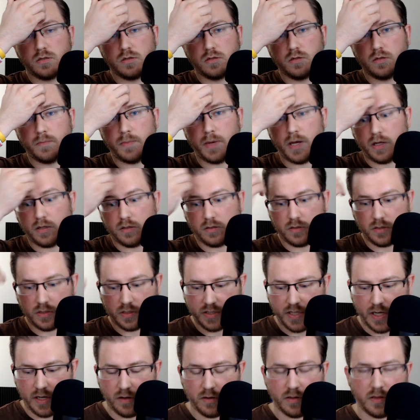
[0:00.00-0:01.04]
about
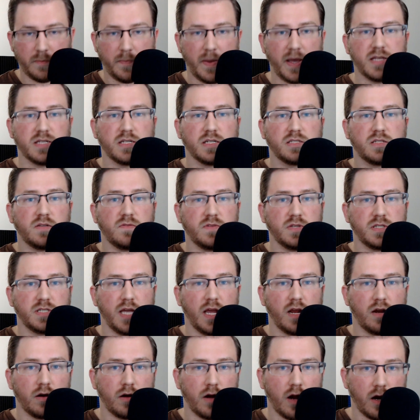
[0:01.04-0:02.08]
the basics of the
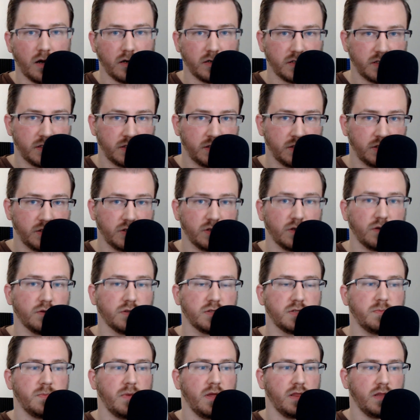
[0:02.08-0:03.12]
sacred arts, soul
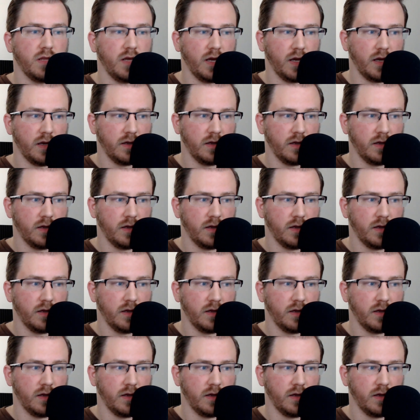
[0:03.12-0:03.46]
smithing,